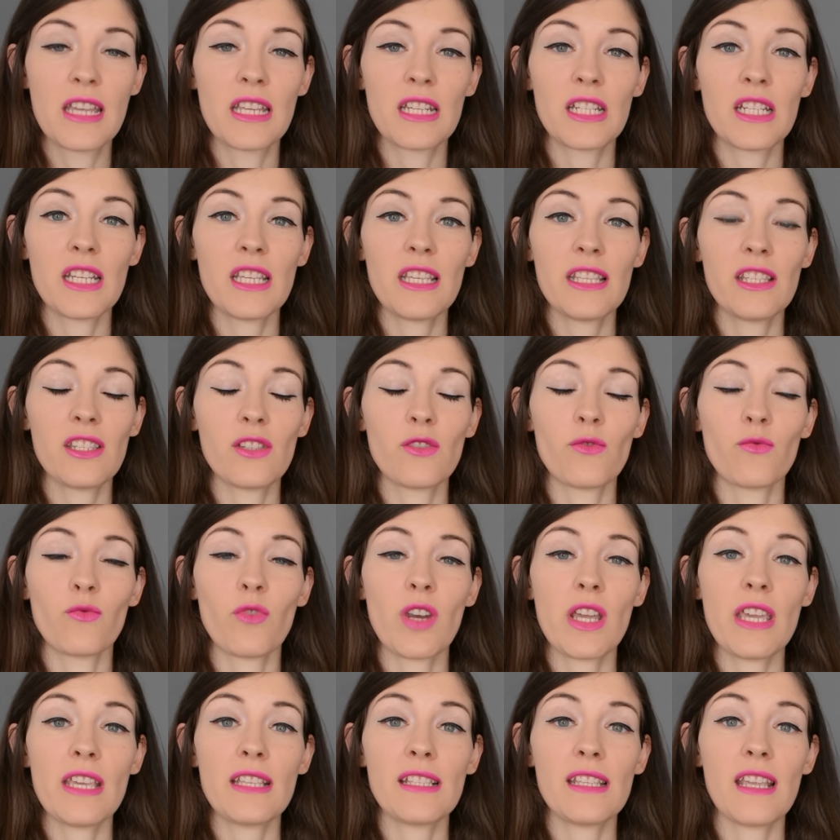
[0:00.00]
She's
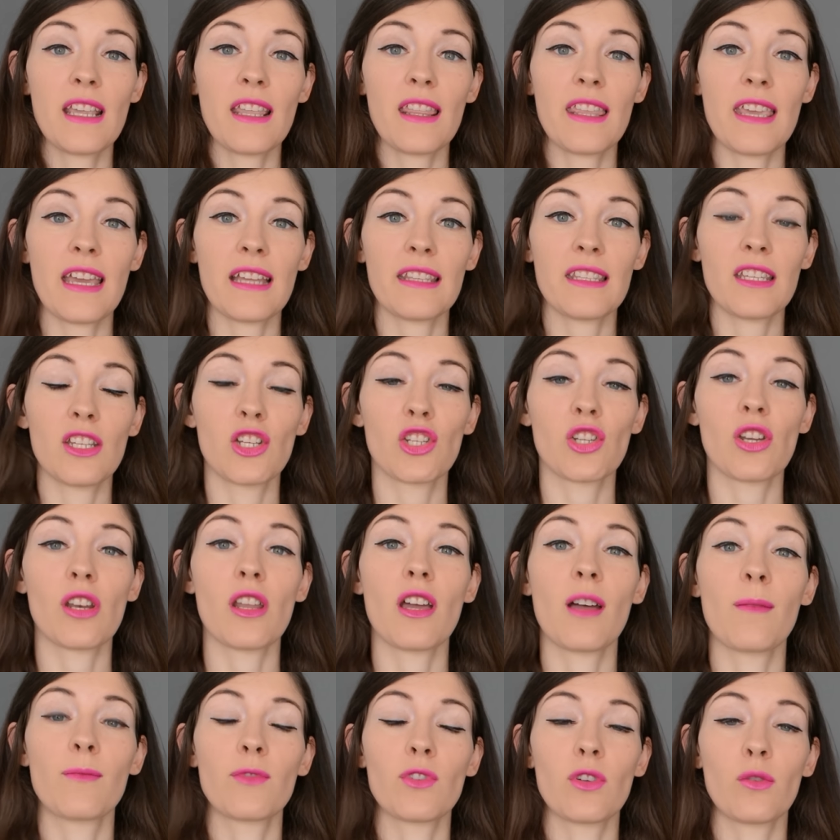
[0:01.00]
raising the
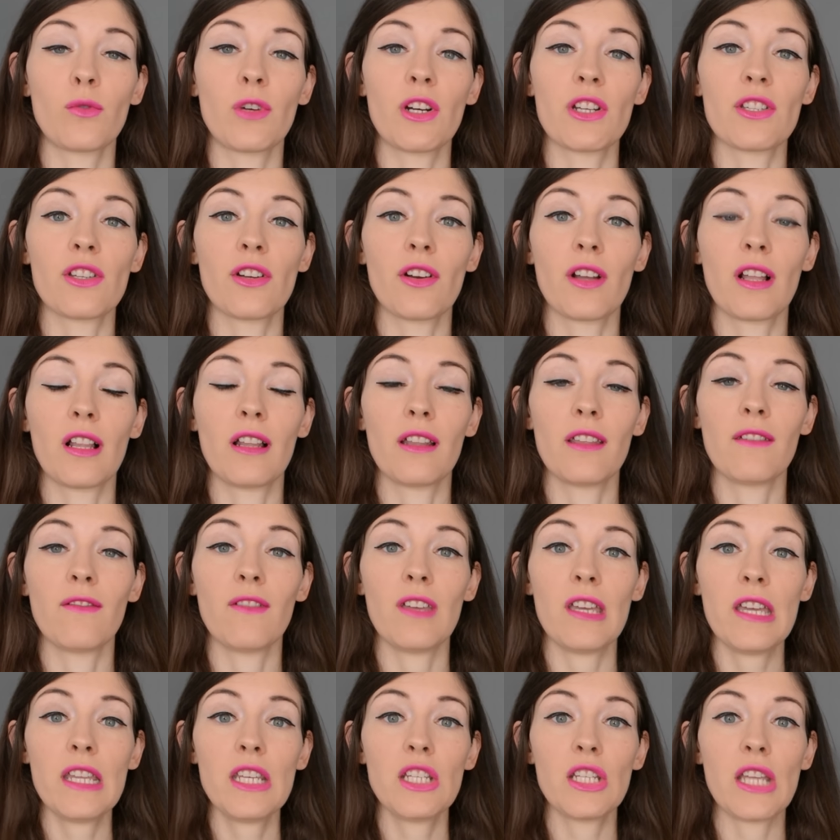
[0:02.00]
attention up towards her
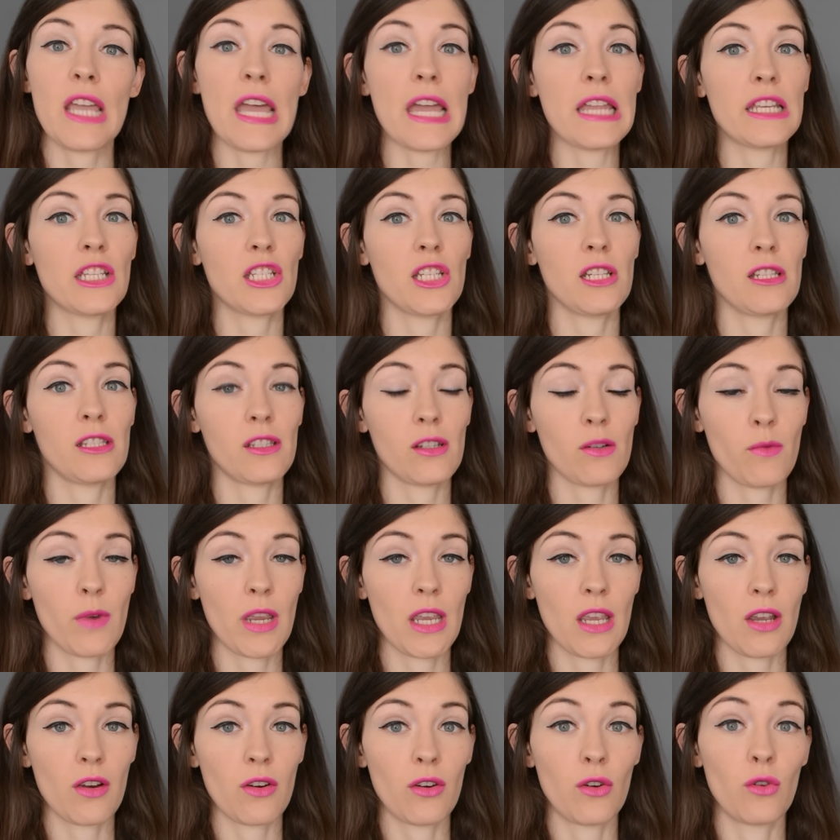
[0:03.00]
cleavage and she's
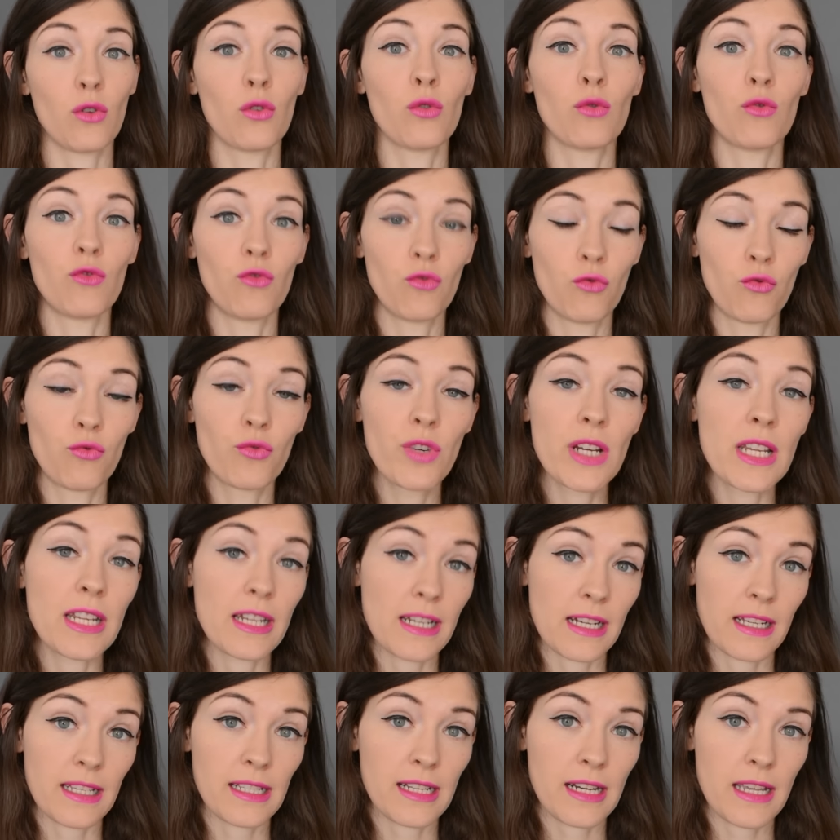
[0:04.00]
showing her really
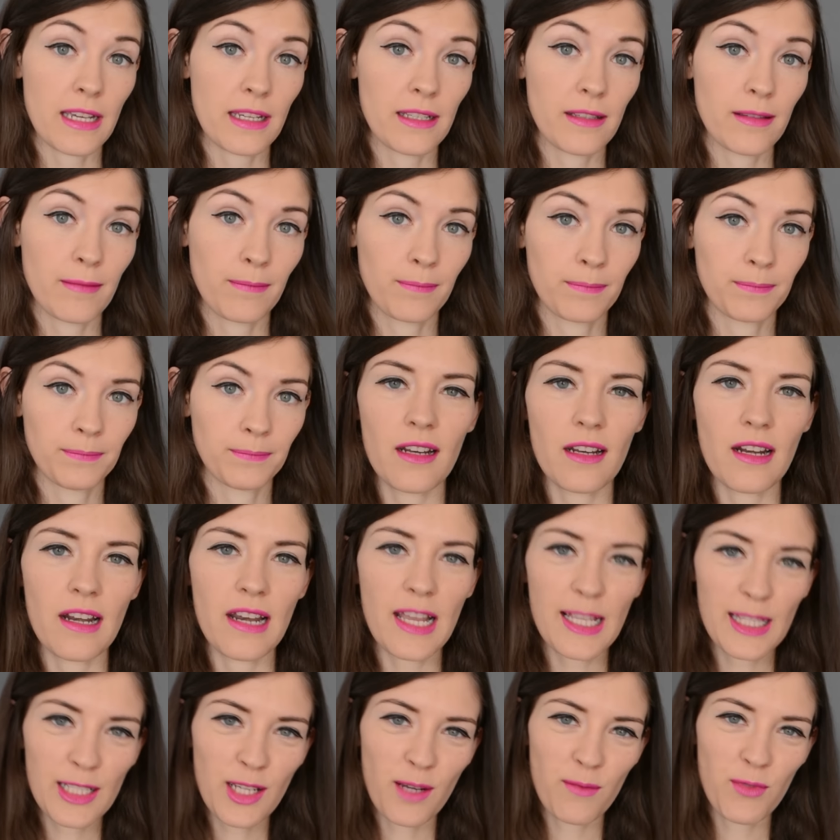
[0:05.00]
nice legs.
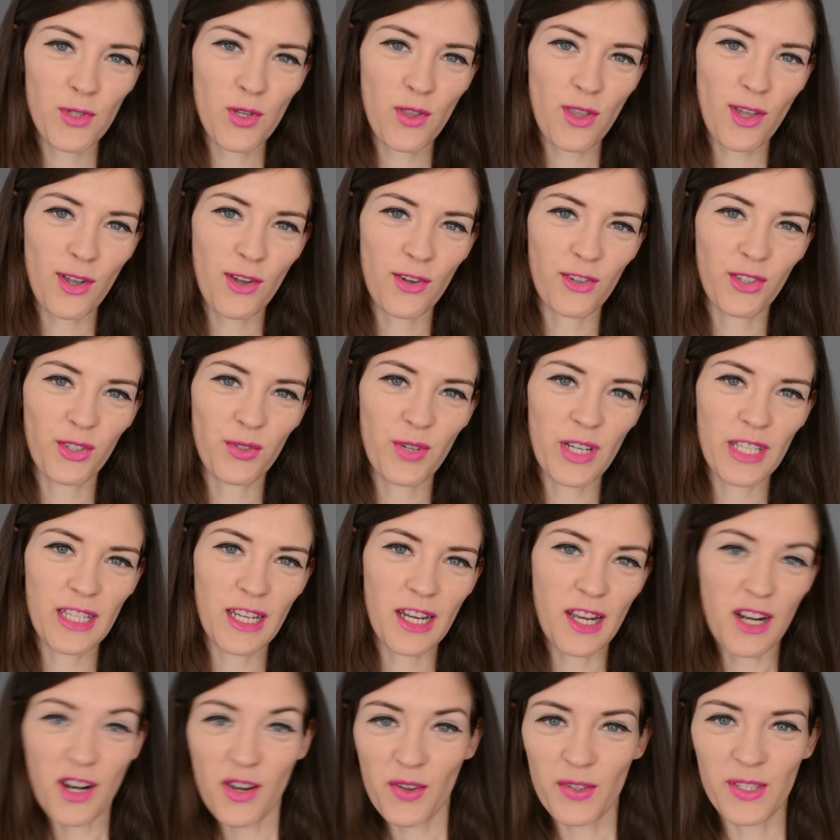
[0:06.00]
Let's come to the
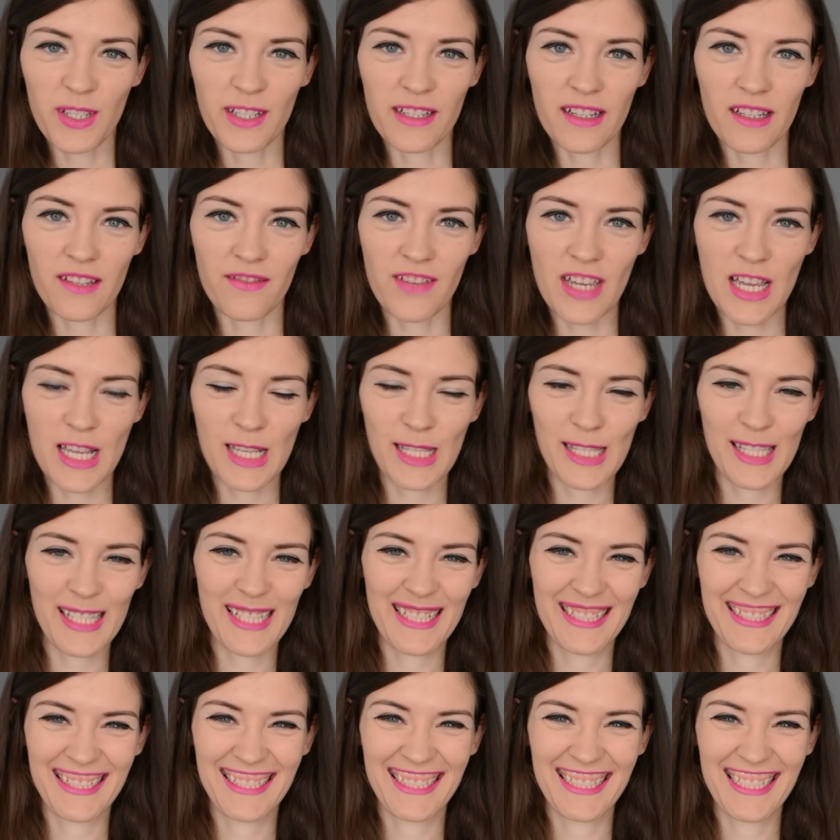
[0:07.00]
concrete closet
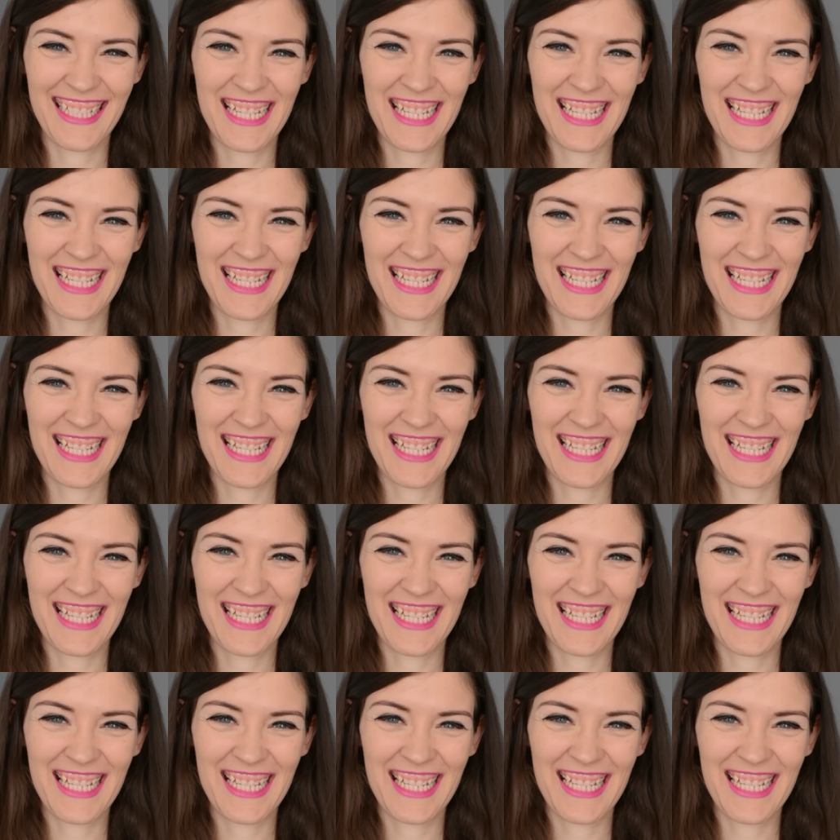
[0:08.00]
advice.